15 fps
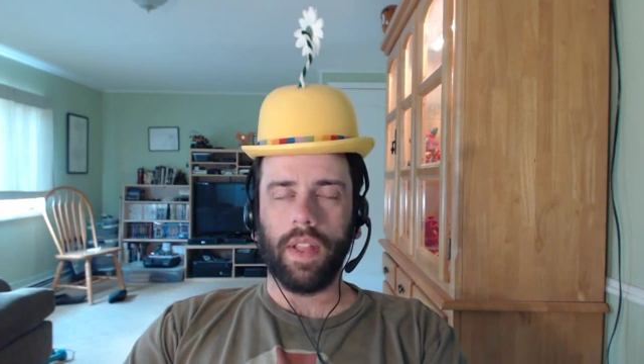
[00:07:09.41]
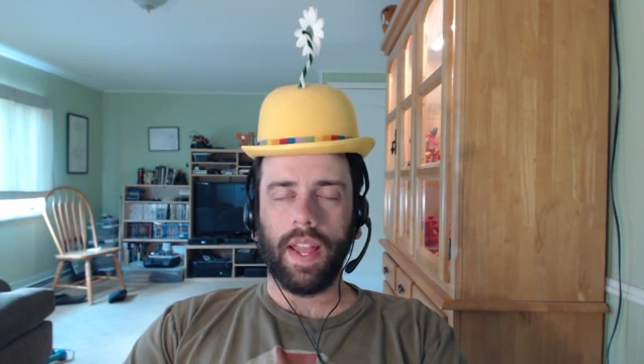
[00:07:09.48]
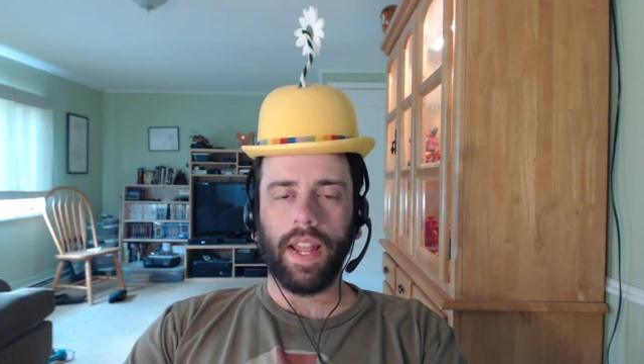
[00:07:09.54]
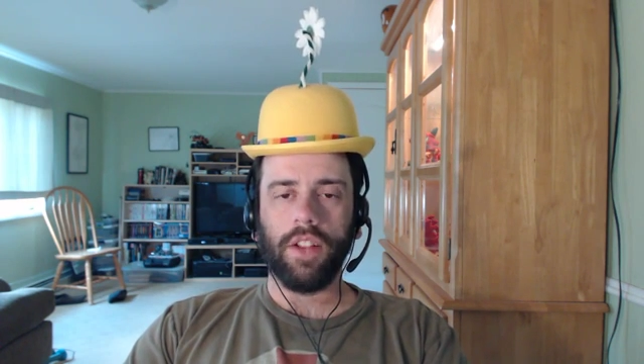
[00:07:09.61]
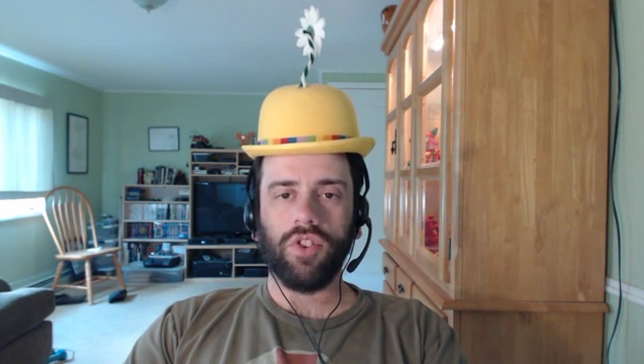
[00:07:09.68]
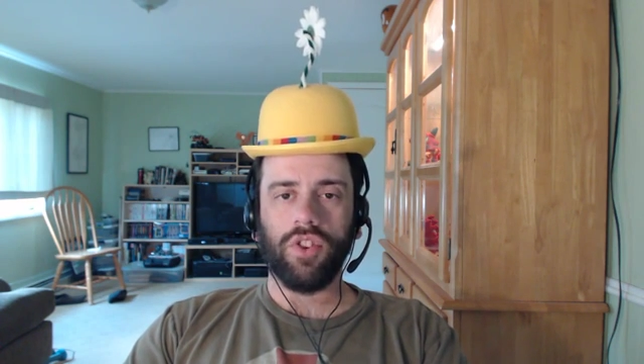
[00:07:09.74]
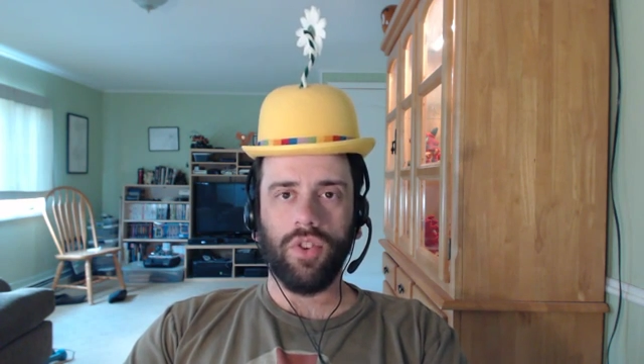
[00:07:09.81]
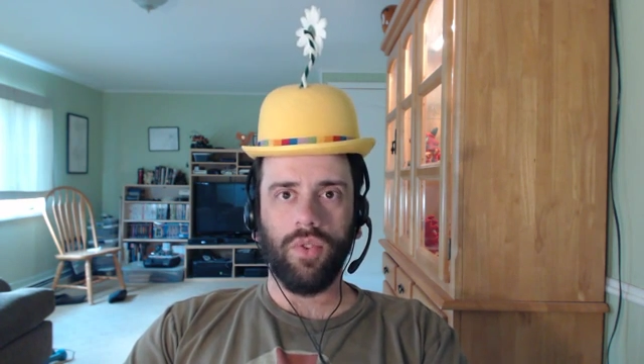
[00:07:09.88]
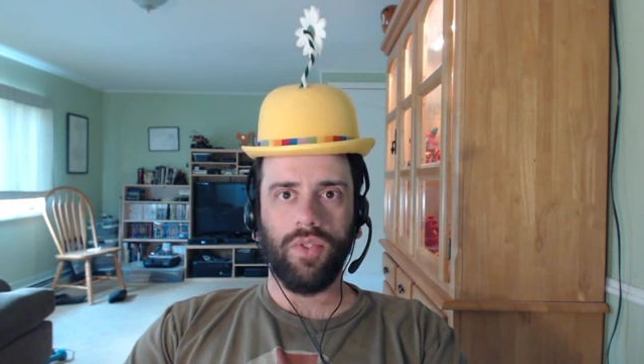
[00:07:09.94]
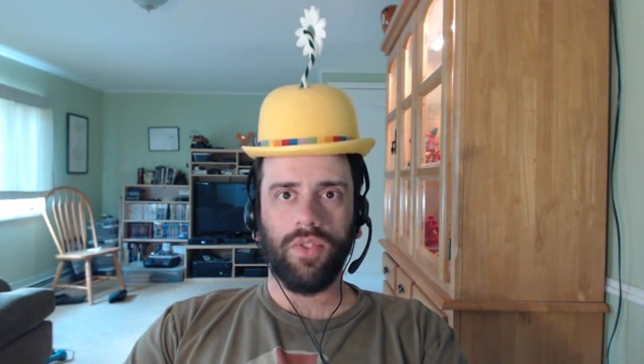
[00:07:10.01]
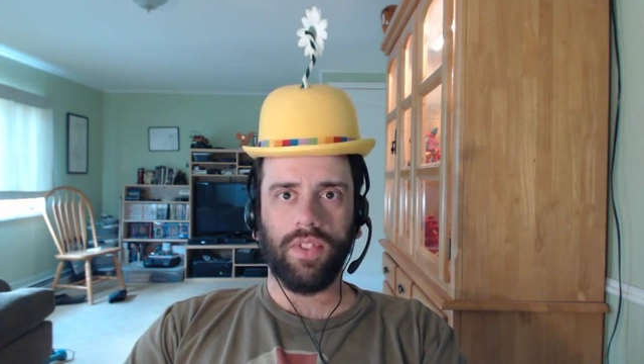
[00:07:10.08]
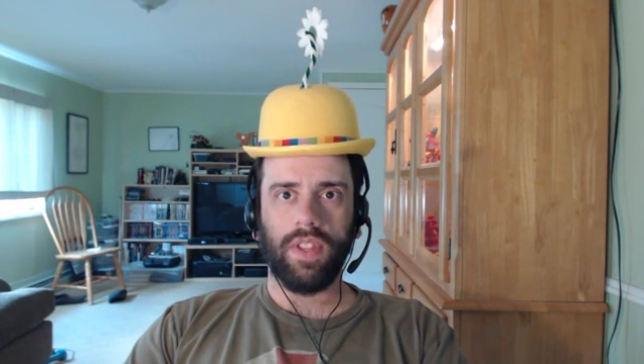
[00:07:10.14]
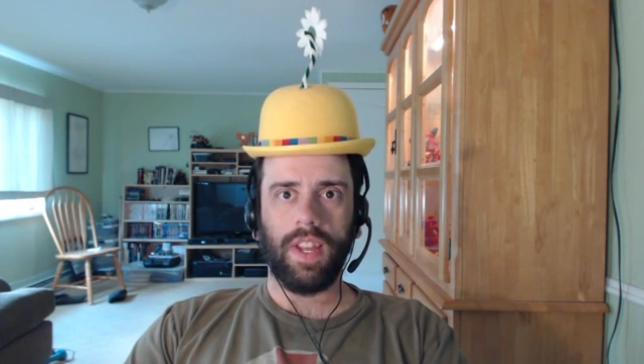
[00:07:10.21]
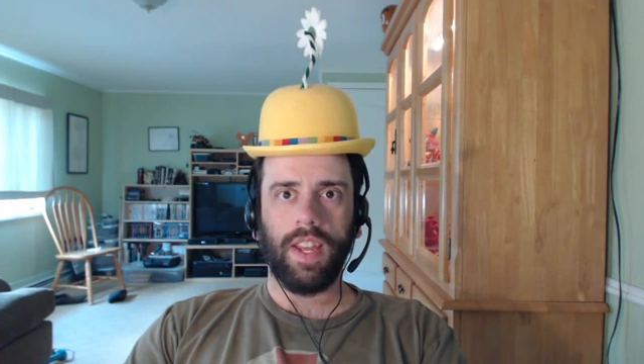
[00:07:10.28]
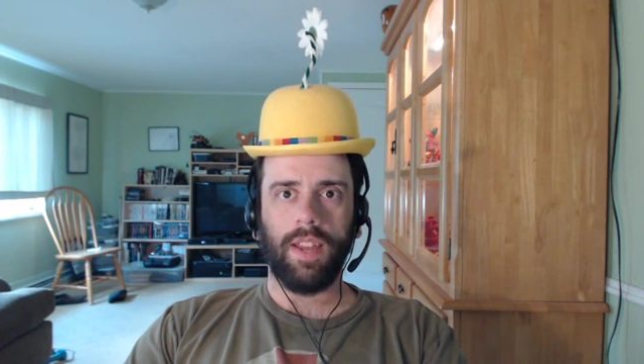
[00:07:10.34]
Lain
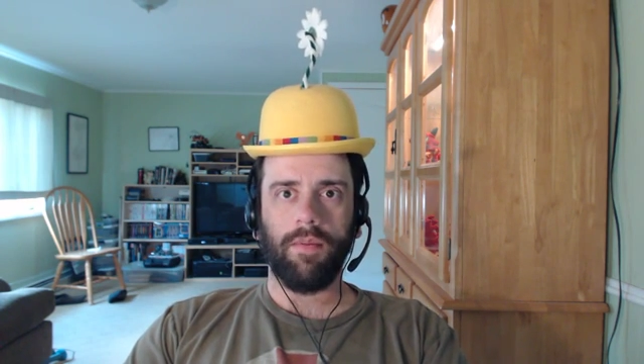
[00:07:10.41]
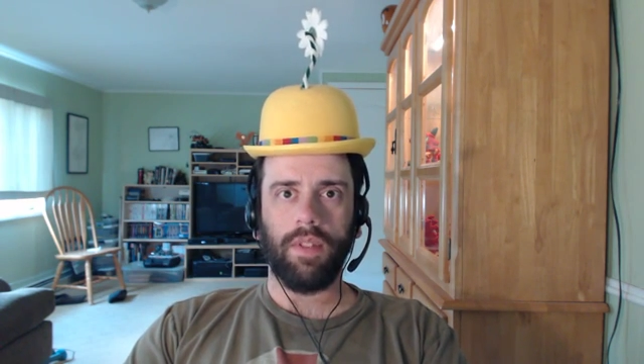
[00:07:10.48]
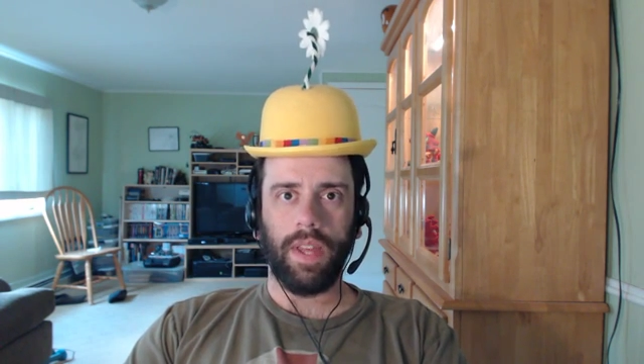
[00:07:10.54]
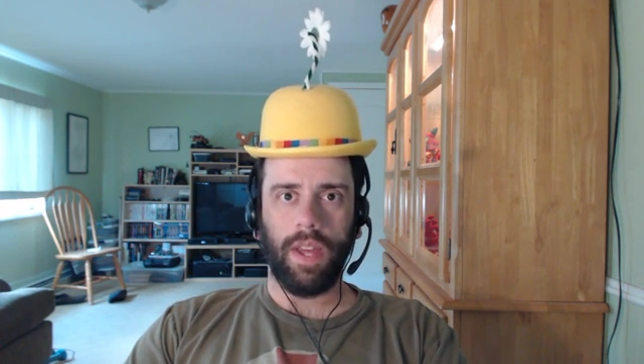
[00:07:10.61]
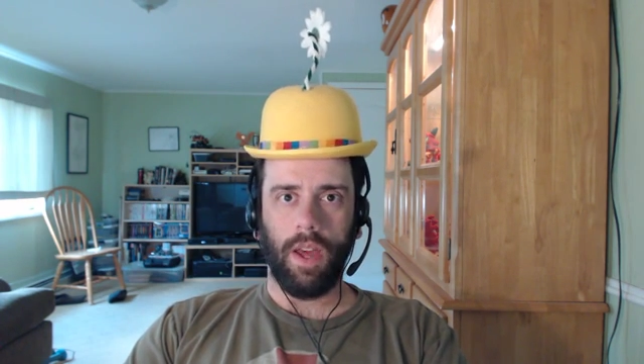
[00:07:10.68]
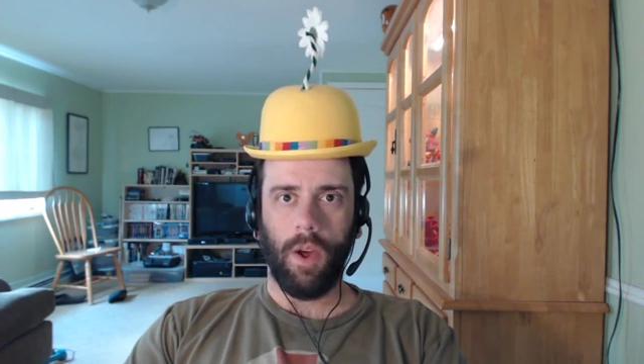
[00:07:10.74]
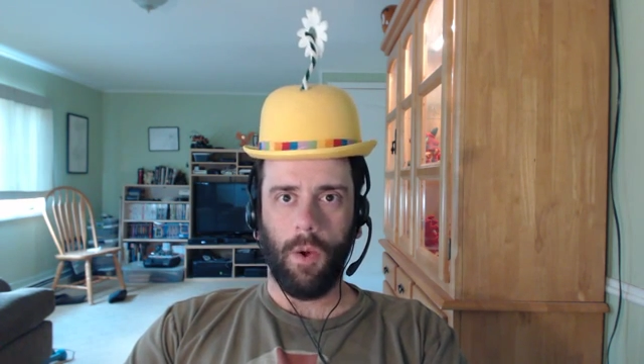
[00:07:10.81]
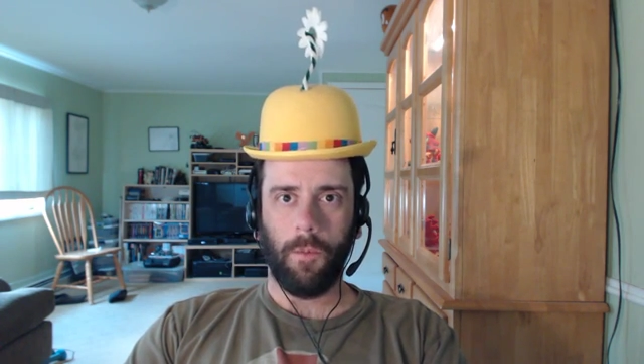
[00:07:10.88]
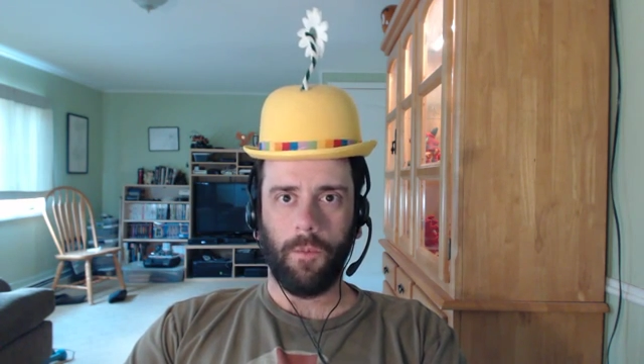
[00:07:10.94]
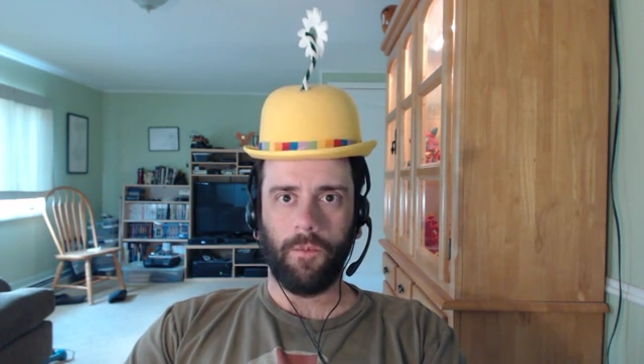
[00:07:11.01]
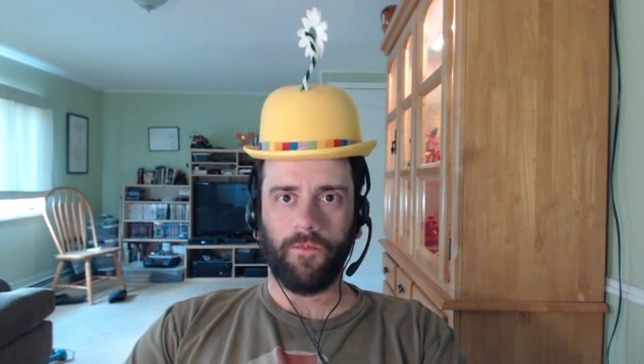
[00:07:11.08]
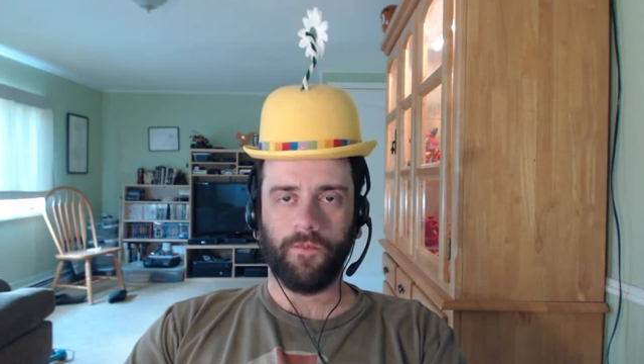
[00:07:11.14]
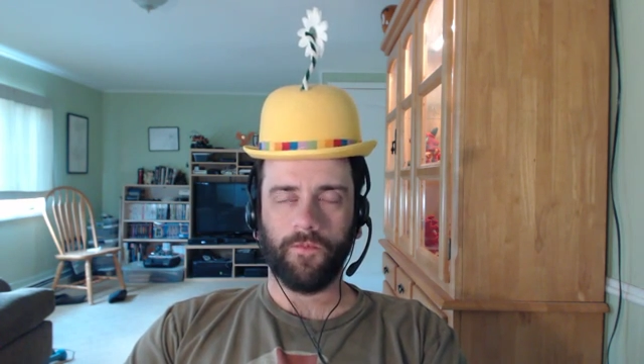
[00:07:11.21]
chooses the name Leo,